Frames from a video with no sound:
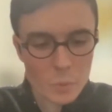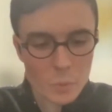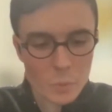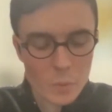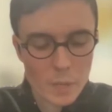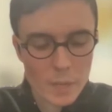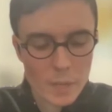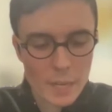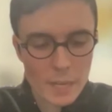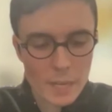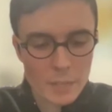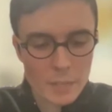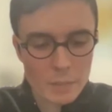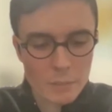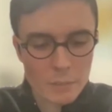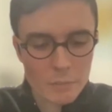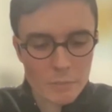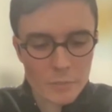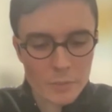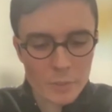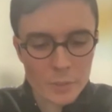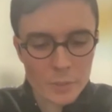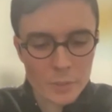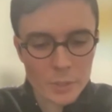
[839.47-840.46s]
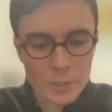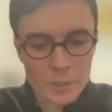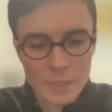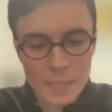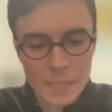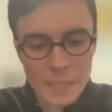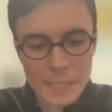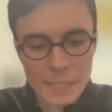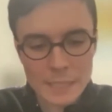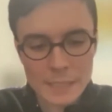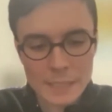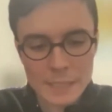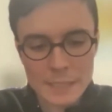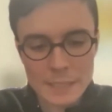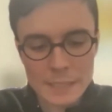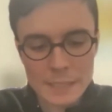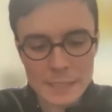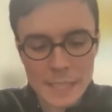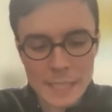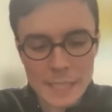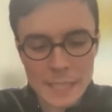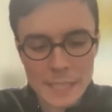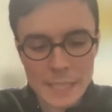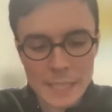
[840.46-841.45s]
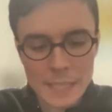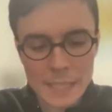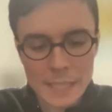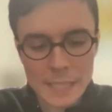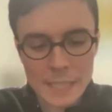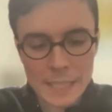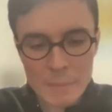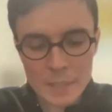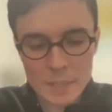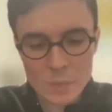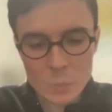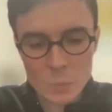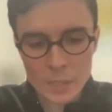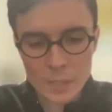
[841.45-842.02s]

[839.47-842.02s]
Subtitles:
how do you feel your dynamic